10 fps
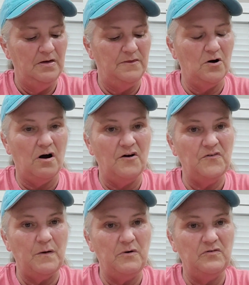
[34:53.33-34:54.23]
there are
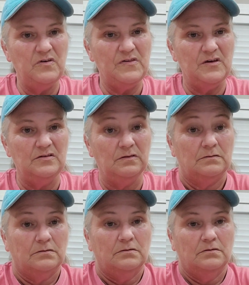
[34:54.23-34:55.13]
some of us that
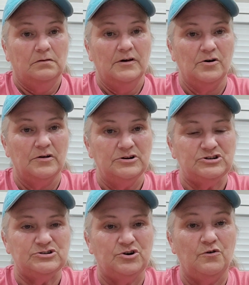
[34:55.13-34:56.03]
literally
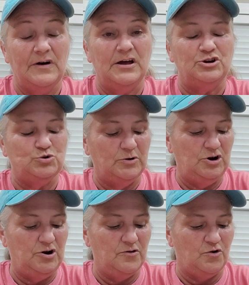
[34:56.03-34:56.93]
just cringe when
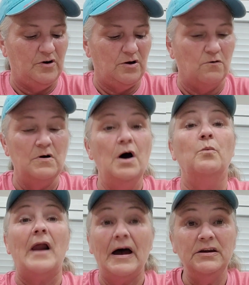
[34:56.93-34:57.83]
you hear the crinkle.
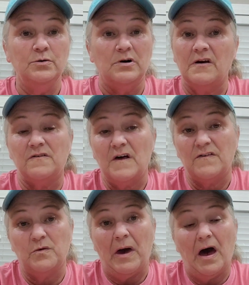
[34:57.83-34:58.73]
When I do it, it's not
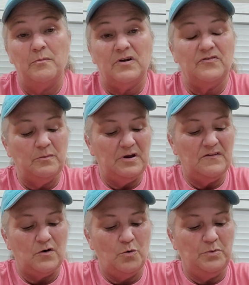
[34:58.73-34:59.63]
so bad, but if somebody's
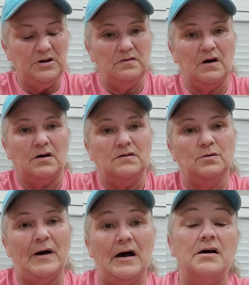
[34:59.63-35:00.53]
opening like a little
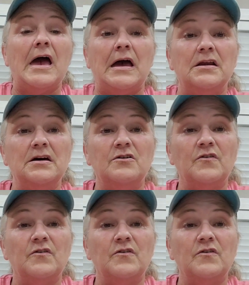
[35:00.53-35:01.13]
bag of candy or